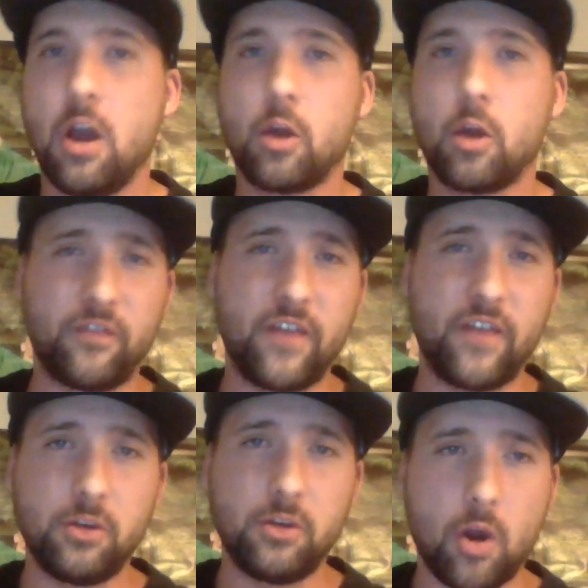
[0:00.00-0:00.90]
Quite frankly,
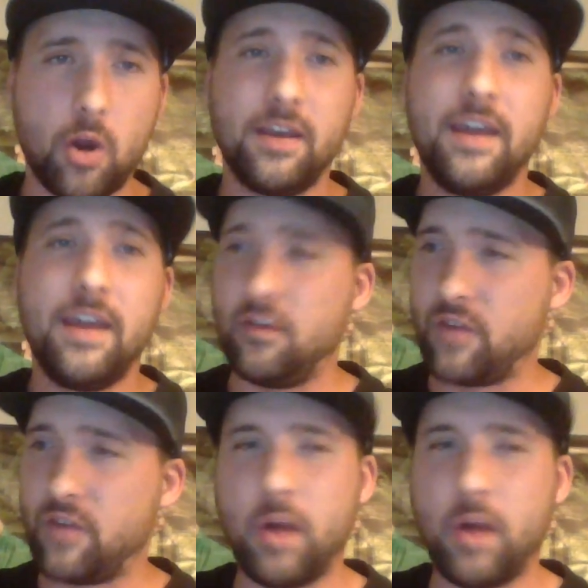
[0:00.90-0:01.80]
Orton and
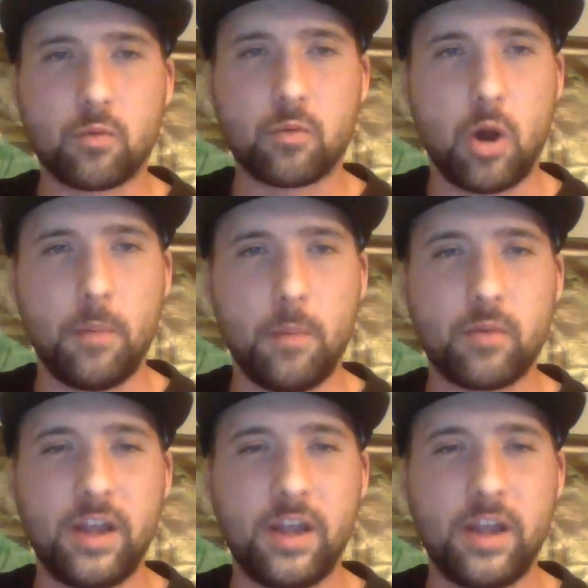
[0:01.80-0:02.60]
very well Roman Reigns,